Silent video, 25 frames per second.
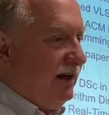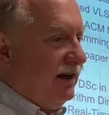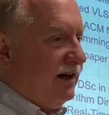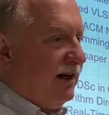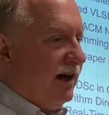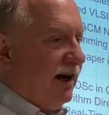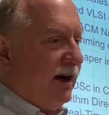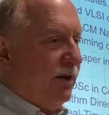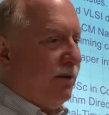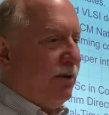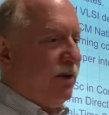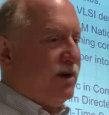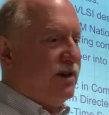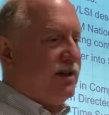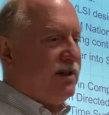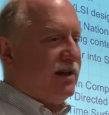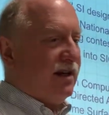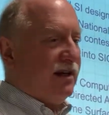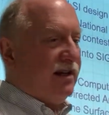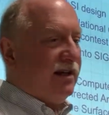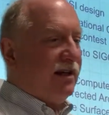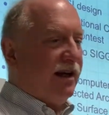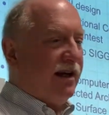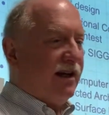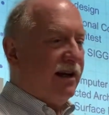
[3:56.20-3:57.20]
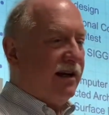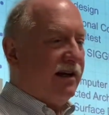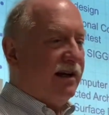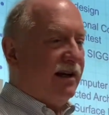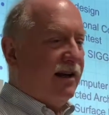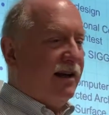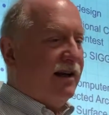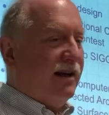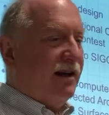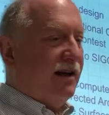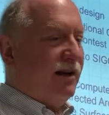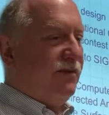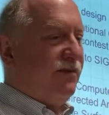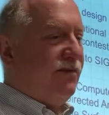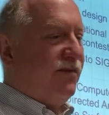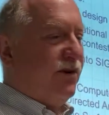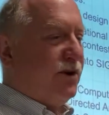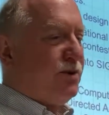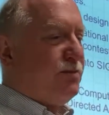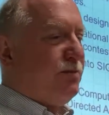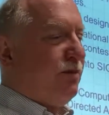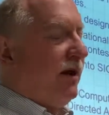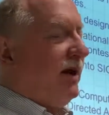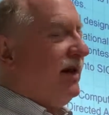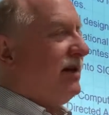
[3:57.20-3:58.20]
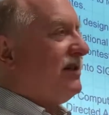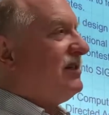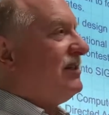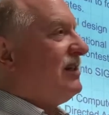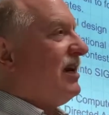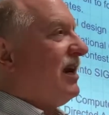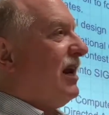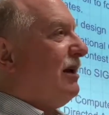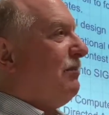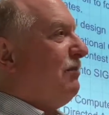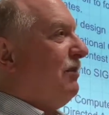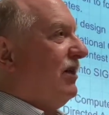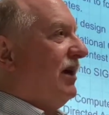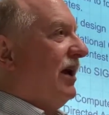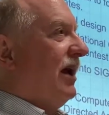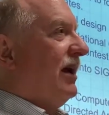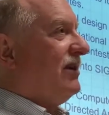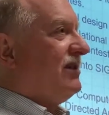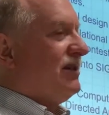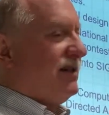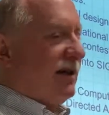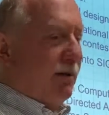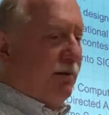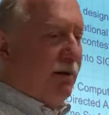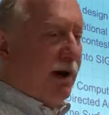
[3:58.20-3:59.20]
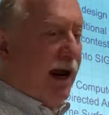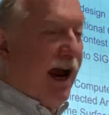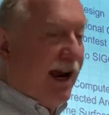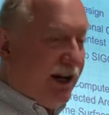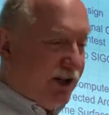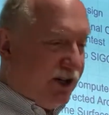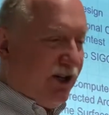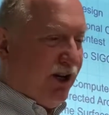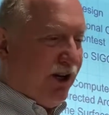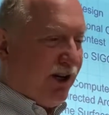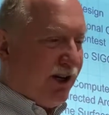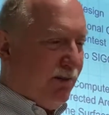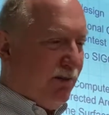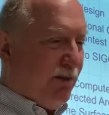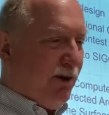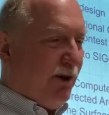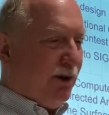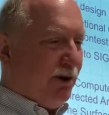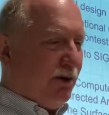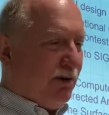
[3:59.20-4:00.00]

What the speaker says: I was in the first place team of the ACM National Computer